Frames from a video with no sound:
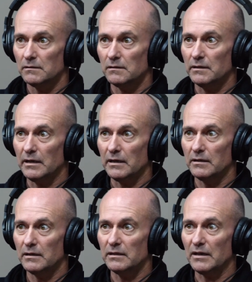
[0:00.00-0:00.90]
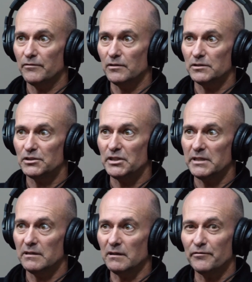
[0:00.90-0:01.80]
Yeah, in that first
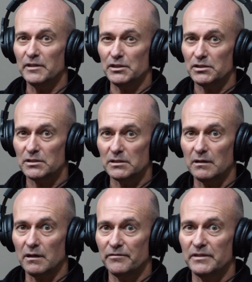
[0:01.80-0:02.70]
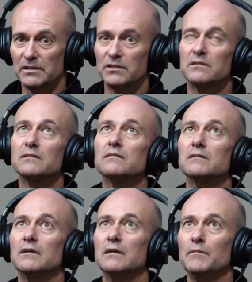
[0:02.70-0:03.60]
year, and I finished. I
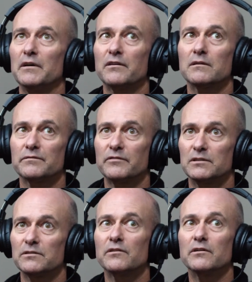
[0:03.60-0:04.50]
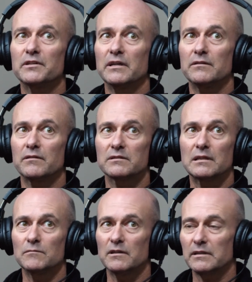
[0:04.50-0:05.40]
think I finished 13th or
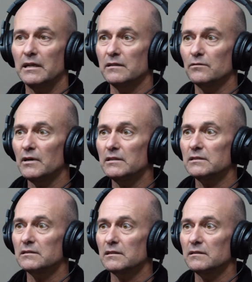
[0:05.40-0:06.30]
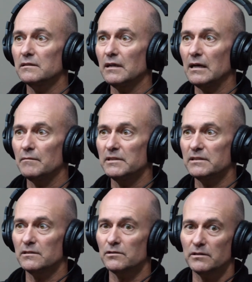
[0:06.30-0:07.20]
something like that in the races at
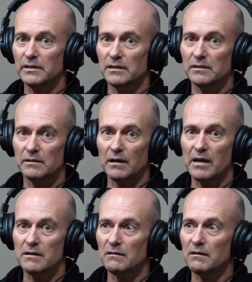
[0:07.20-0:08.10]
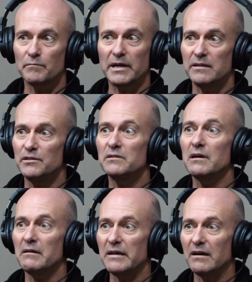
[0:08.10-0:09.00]
Eastern Creek. And like, man, you
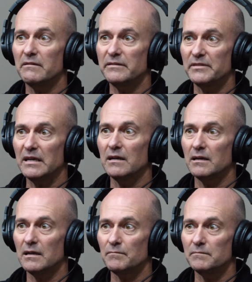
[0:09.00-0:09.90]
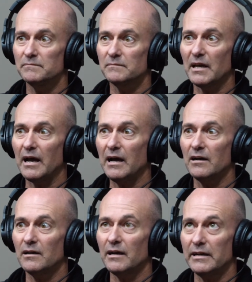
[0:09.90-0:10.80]
know how heavy
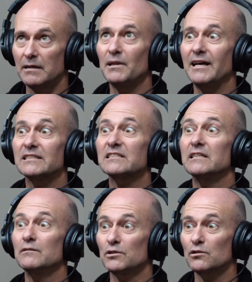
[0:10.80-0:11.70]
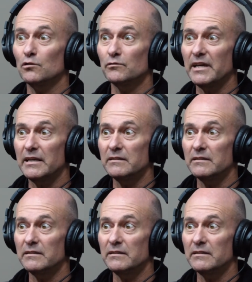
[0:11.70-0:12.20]
ARRC, it was called then,